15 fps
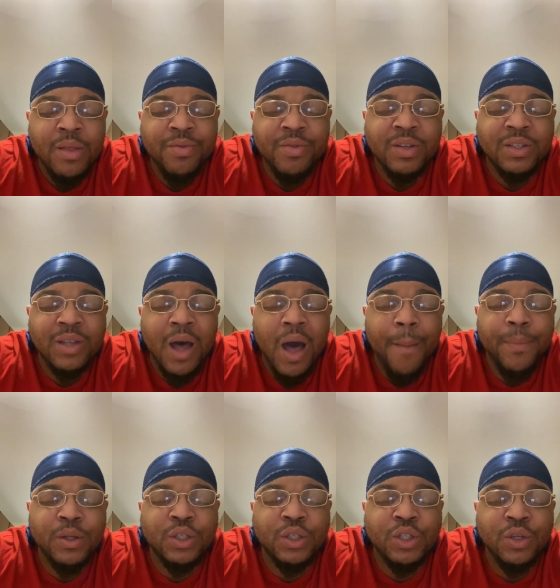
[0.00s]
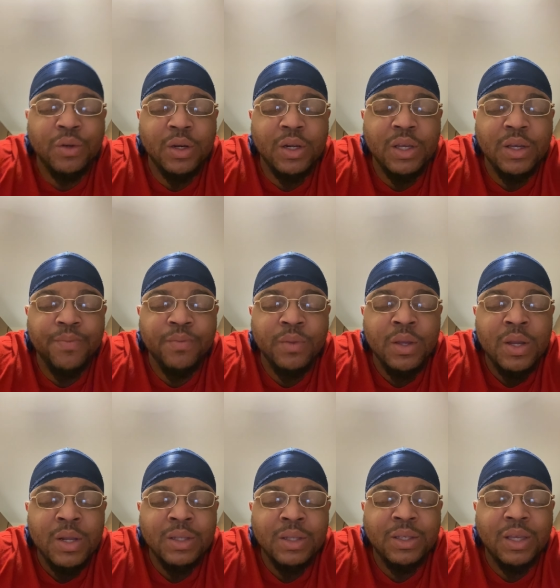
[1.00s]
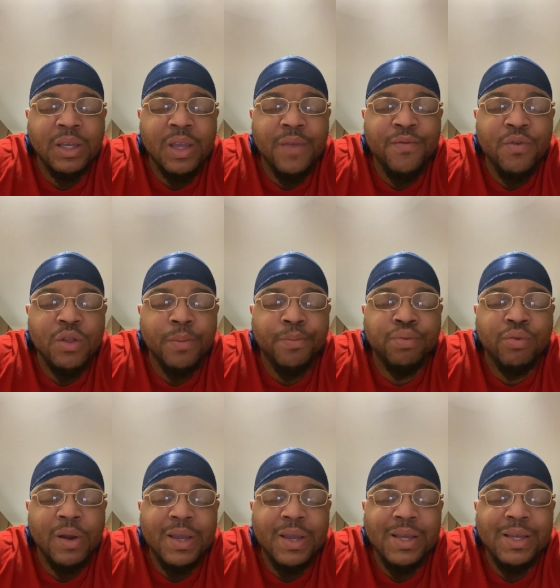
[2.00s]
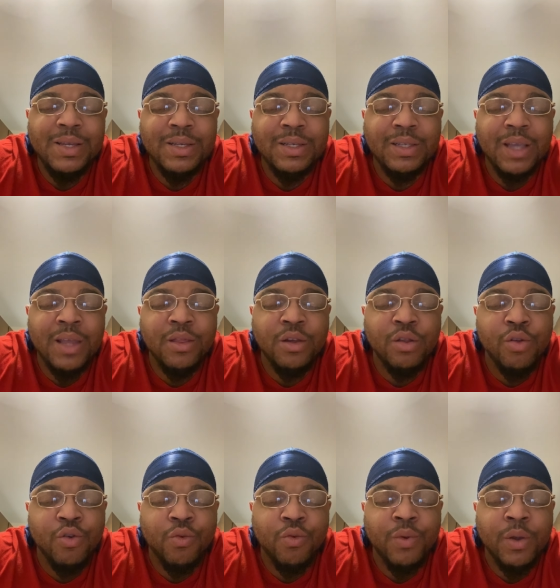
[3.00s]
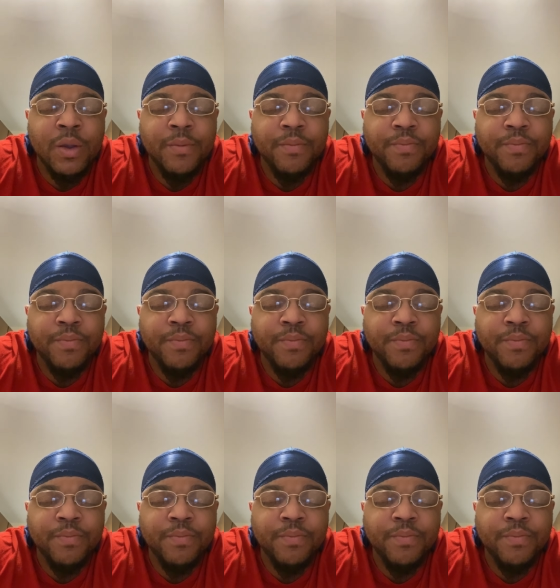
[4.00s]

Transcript: this opportunity to give you the praise and the glory.